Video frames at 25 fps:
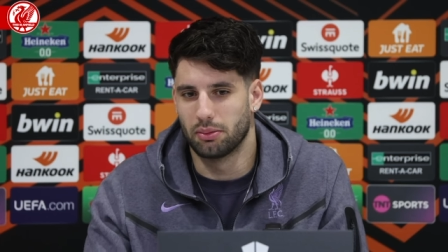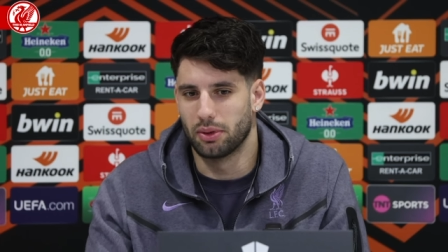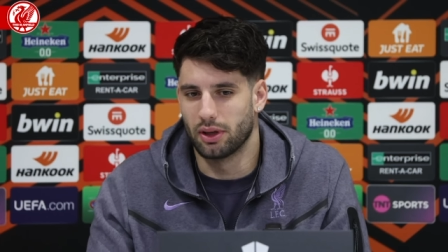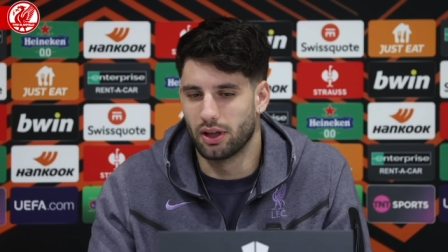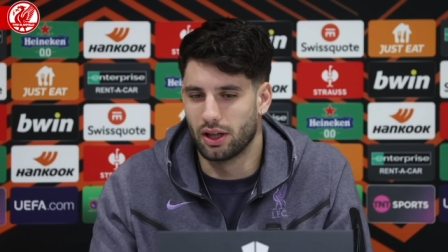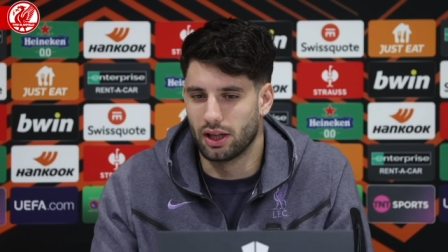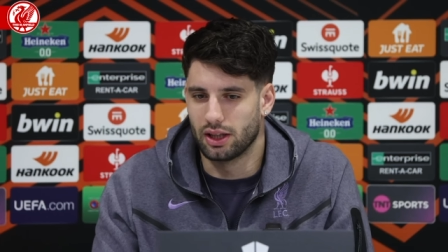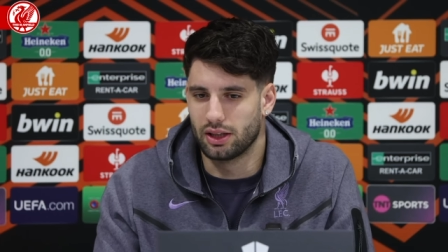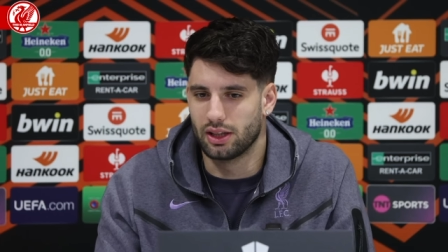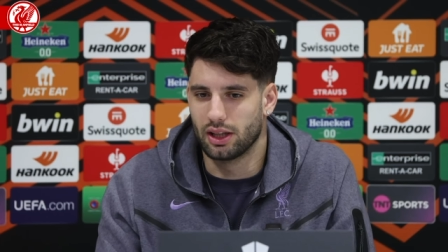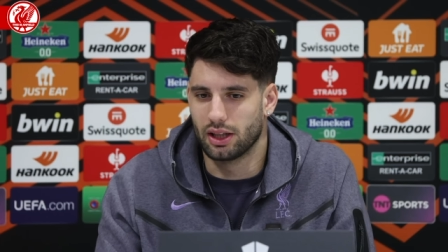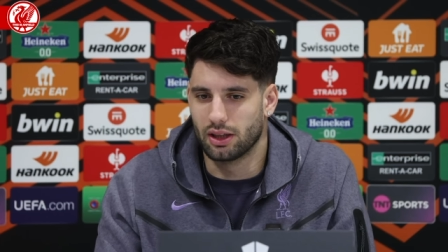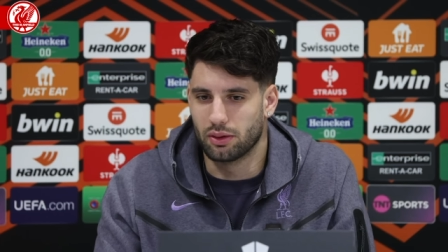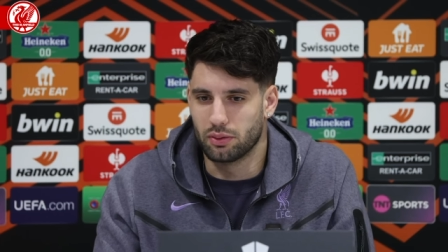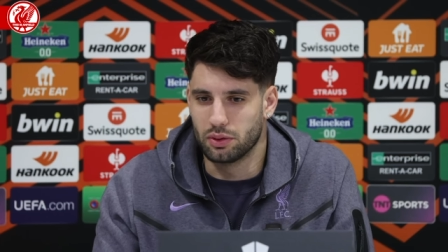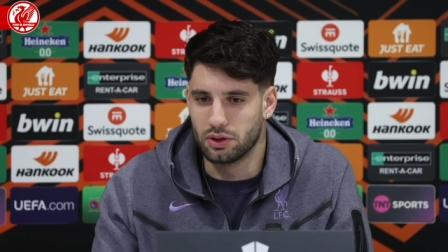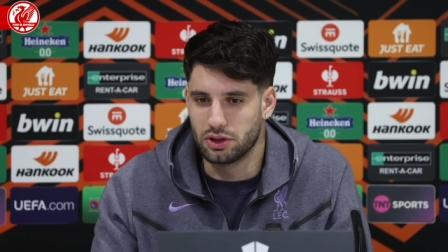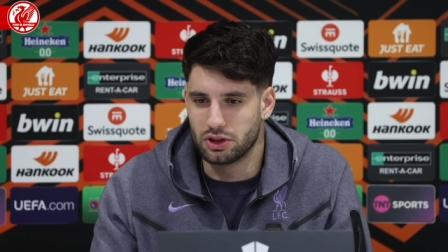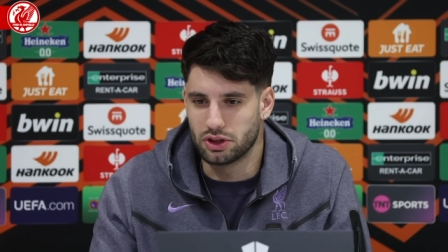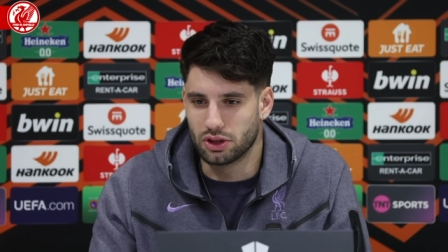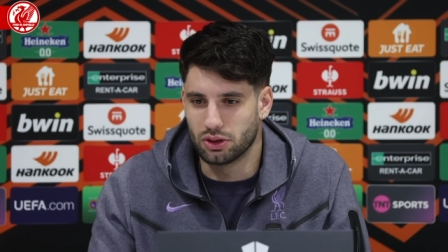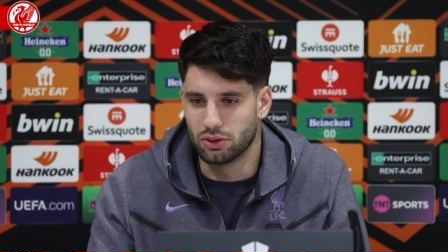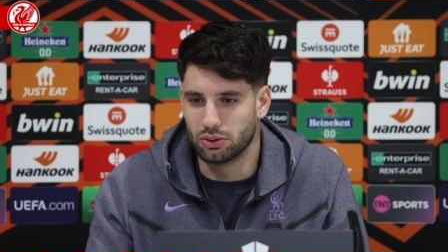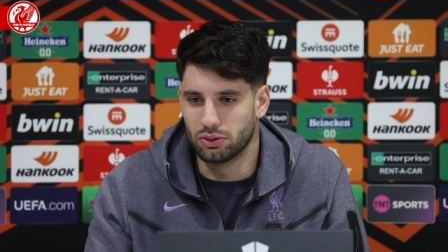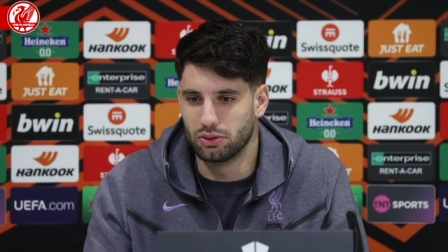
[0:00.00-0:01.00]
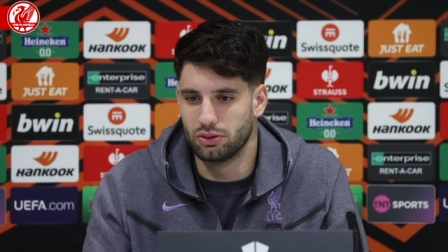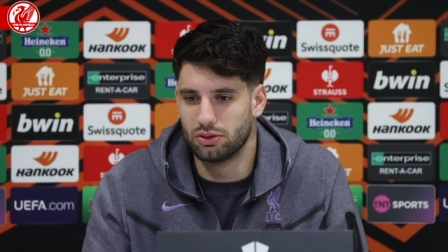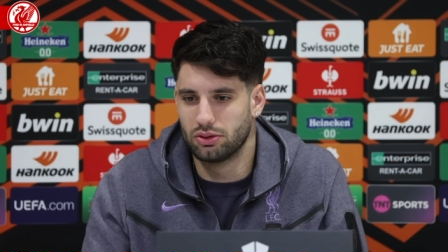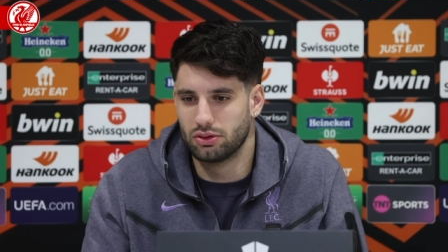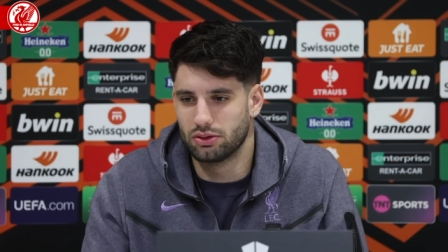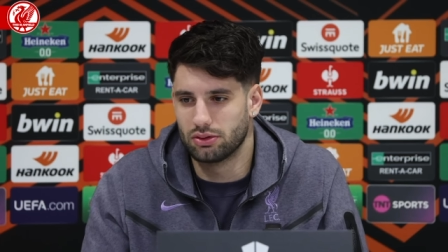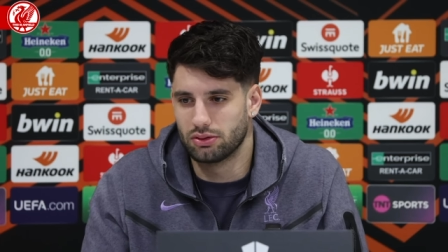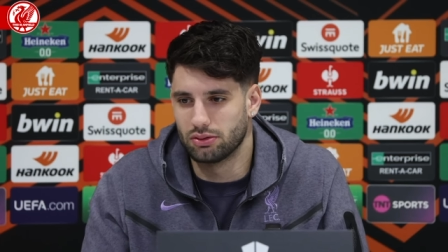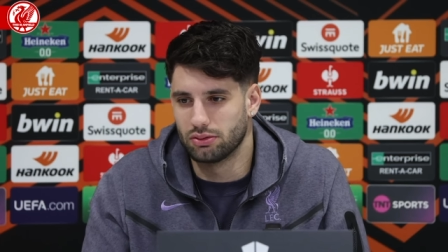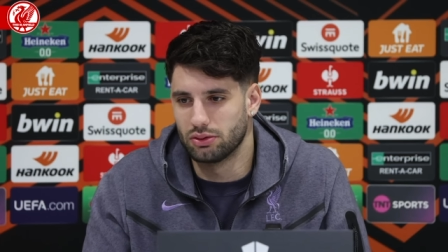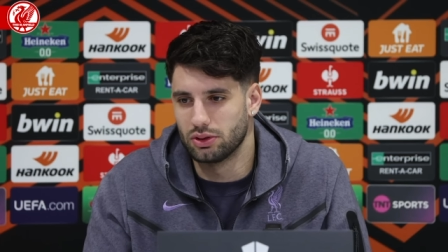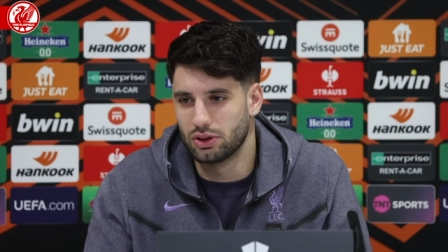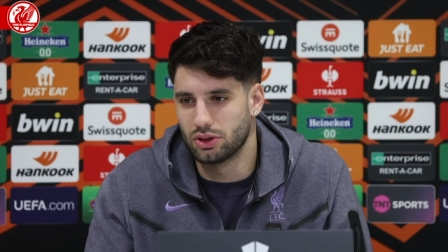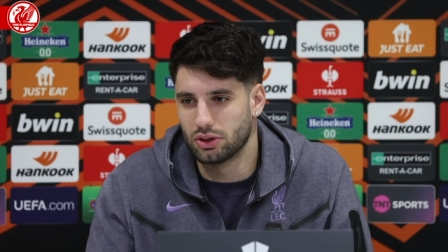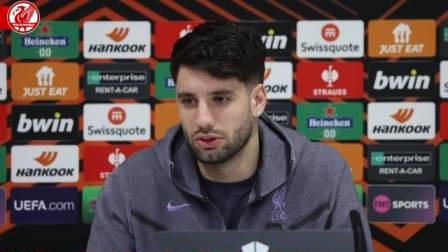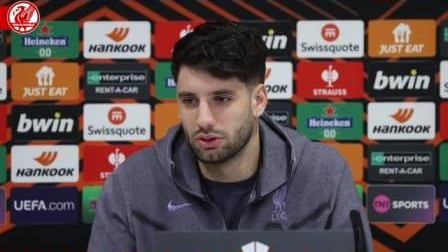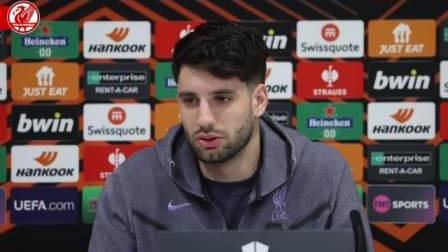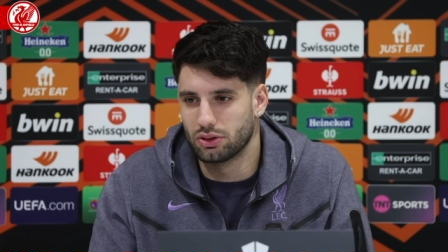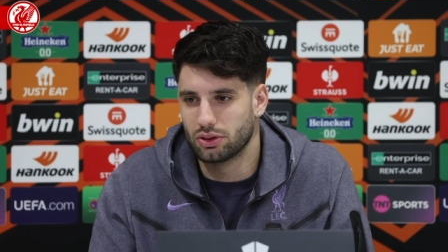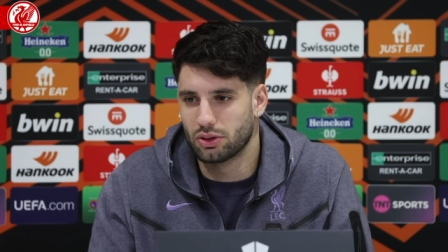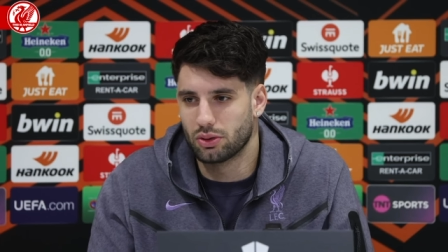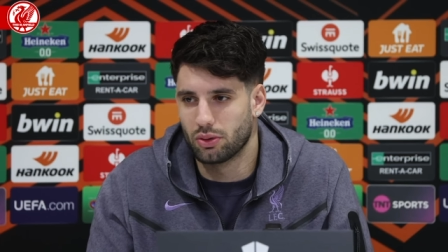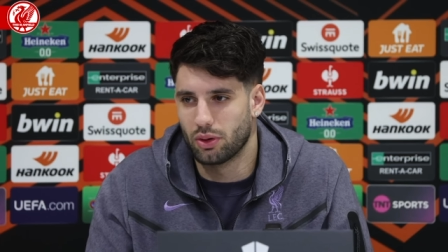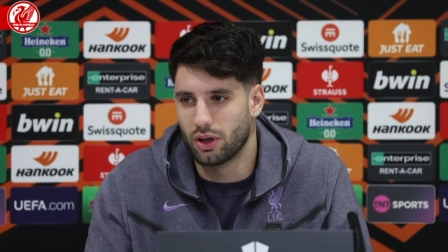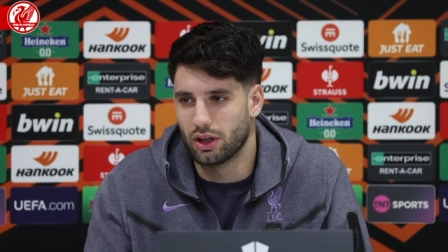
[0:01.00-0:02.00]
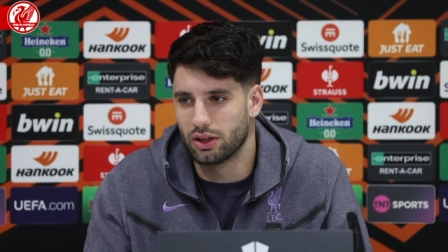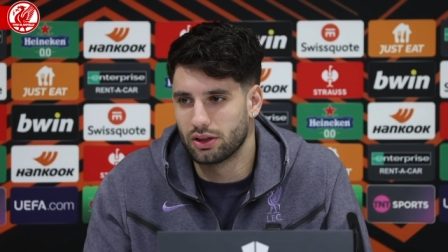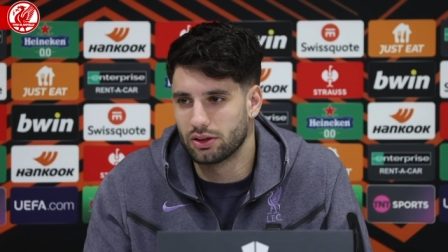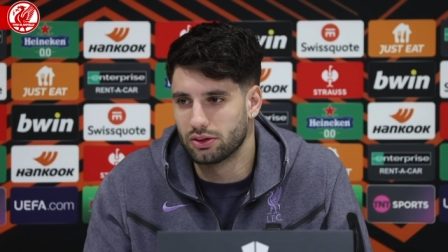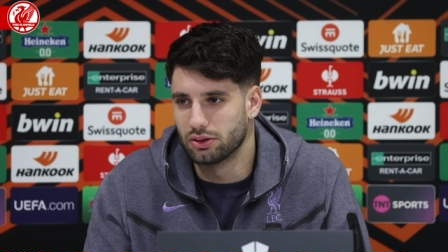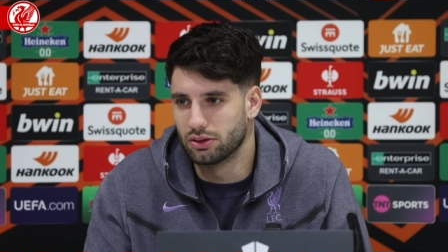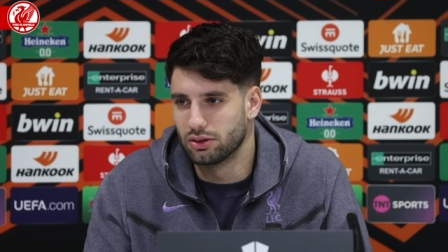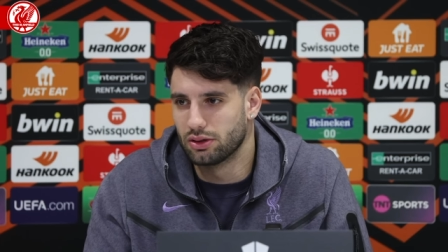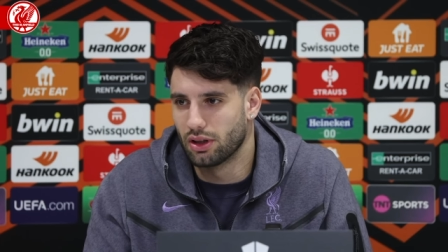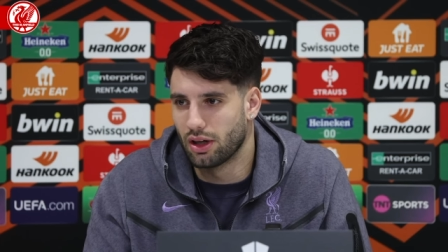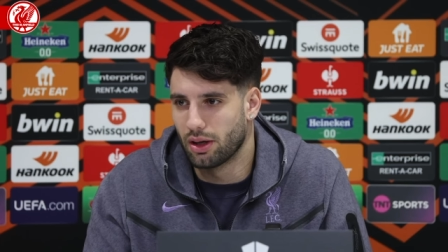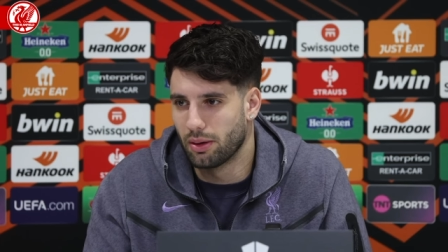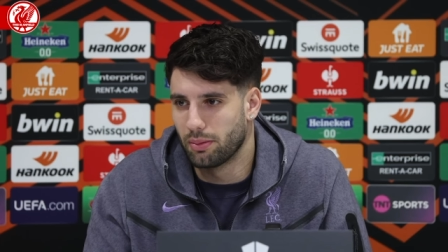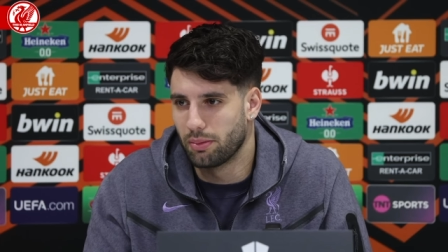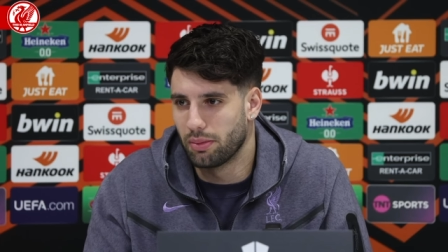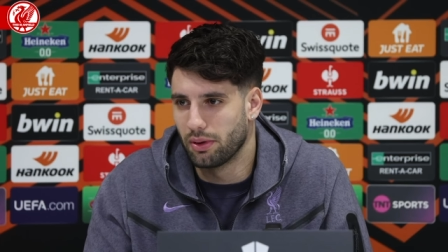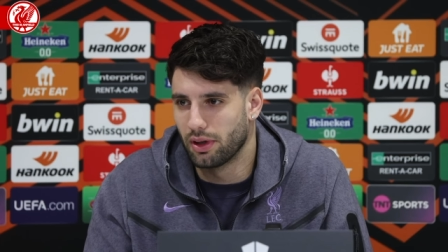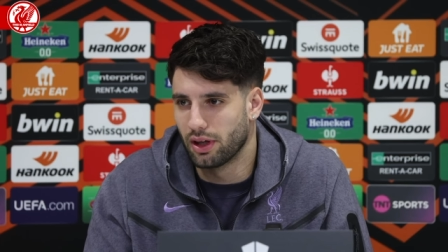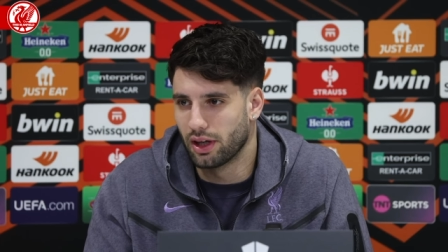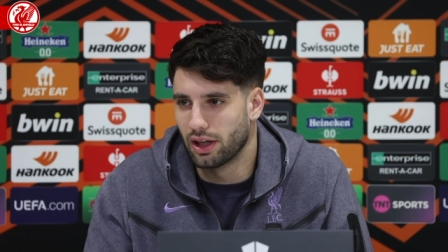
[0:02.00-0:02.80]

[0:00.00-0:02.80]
But I think we showed we showed quite good up.